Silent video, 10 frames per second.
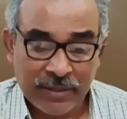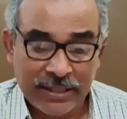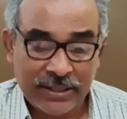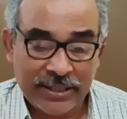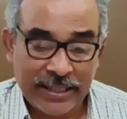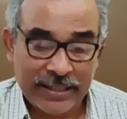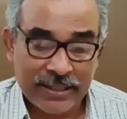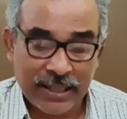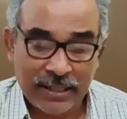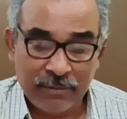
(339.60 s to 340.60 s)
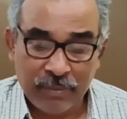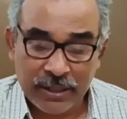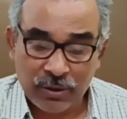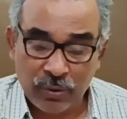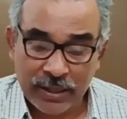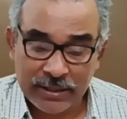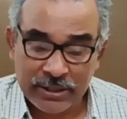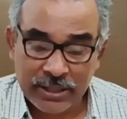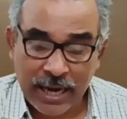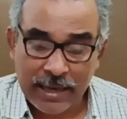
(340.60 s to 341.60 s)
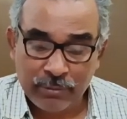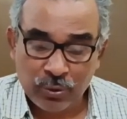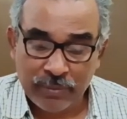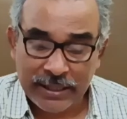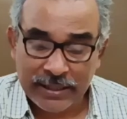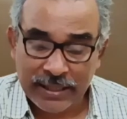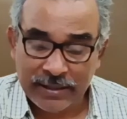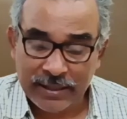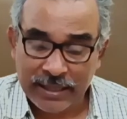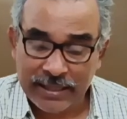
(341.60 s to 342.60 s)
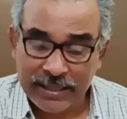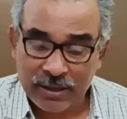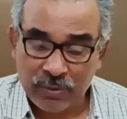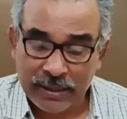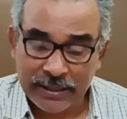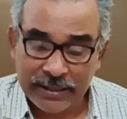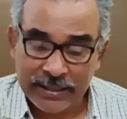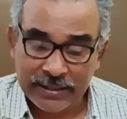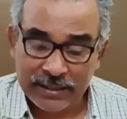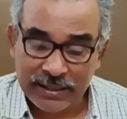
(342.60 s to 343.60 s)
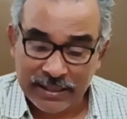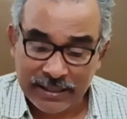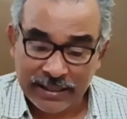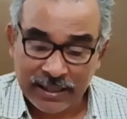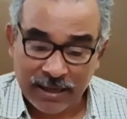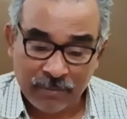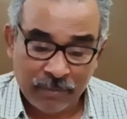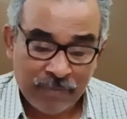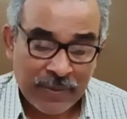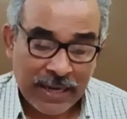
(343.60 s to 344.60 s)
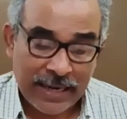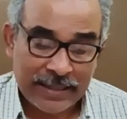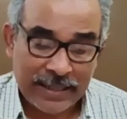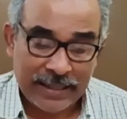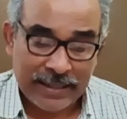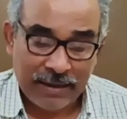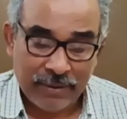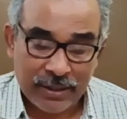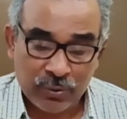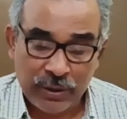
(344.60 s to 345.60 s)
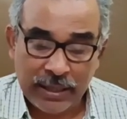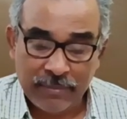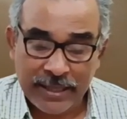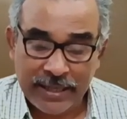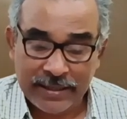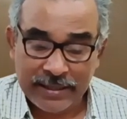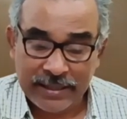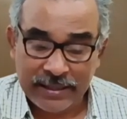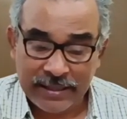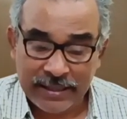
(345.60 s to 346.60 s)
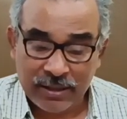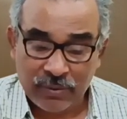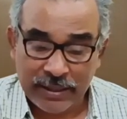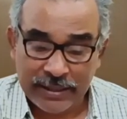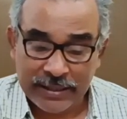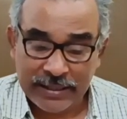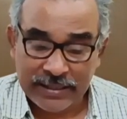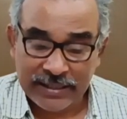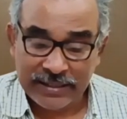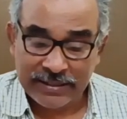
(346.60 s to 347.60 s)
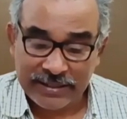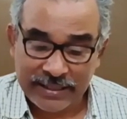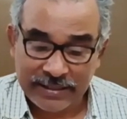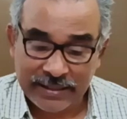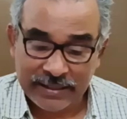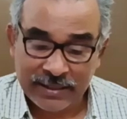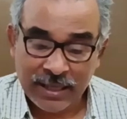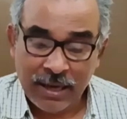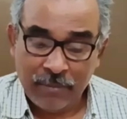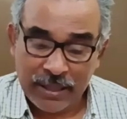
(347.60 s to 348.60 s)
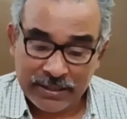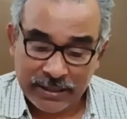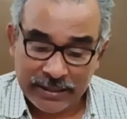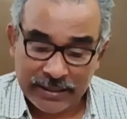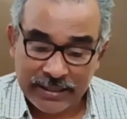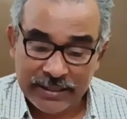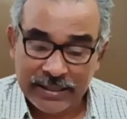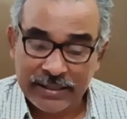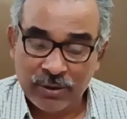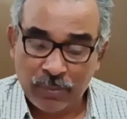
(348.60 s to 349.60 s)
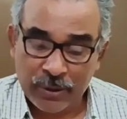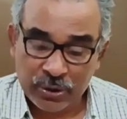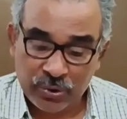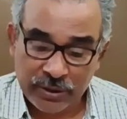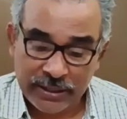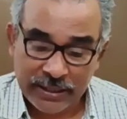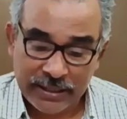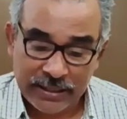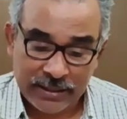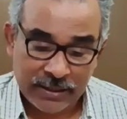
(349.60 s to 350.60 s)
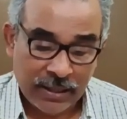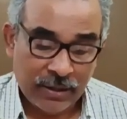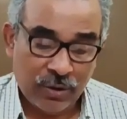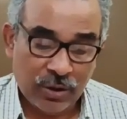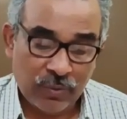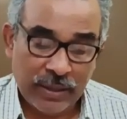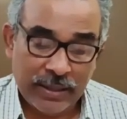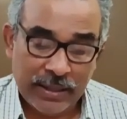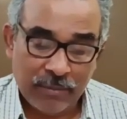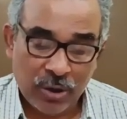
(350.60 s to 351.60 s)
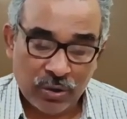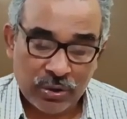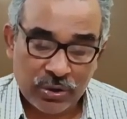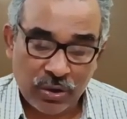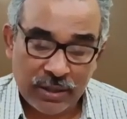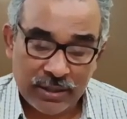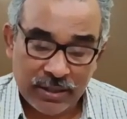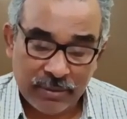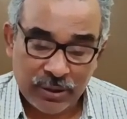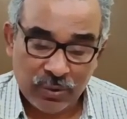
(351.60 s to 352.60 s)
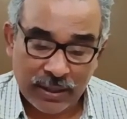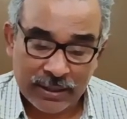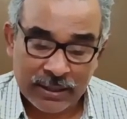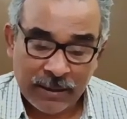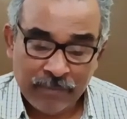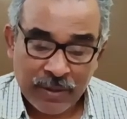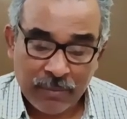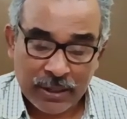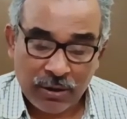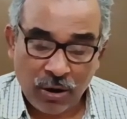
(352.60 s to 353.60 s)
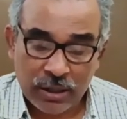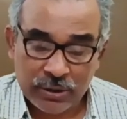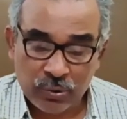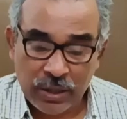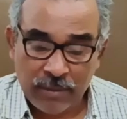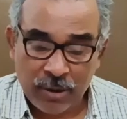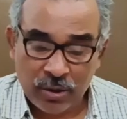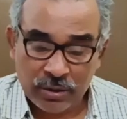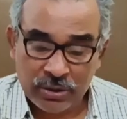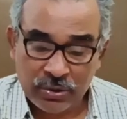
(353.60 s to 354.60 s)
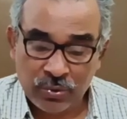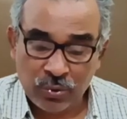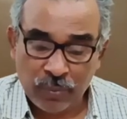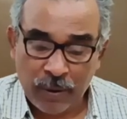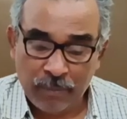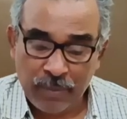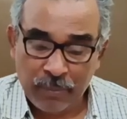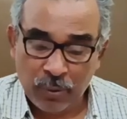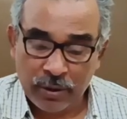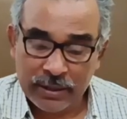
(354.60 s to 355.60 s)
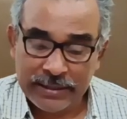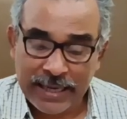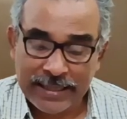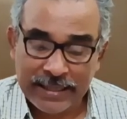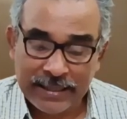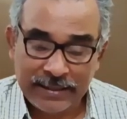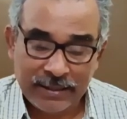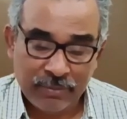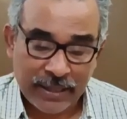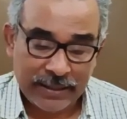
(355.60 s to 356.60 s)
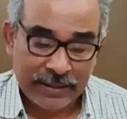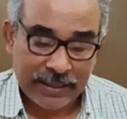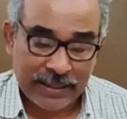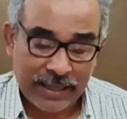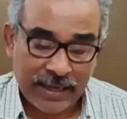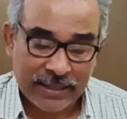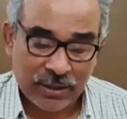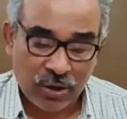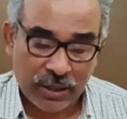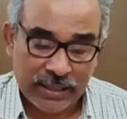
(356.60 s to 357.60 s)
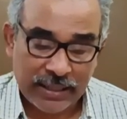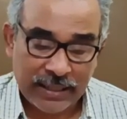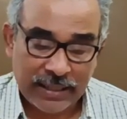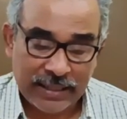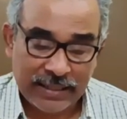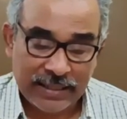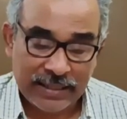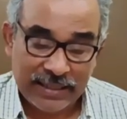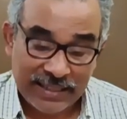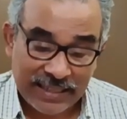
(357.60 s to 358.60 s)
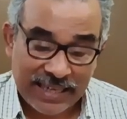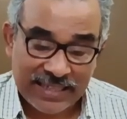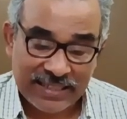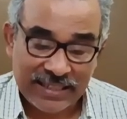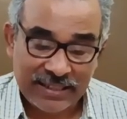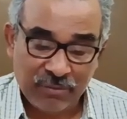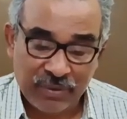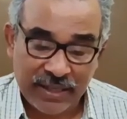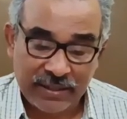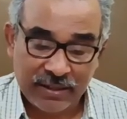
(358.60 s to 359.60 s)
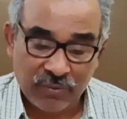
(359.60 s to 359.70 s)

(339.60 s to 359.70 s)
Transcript: The state shall in particular strive to maintain the inequalities in income and endeavor to eliminate inequalities in status, facilities and opportunities, not only amongst individuals but also amongst group of people residing in different areas or engaged in different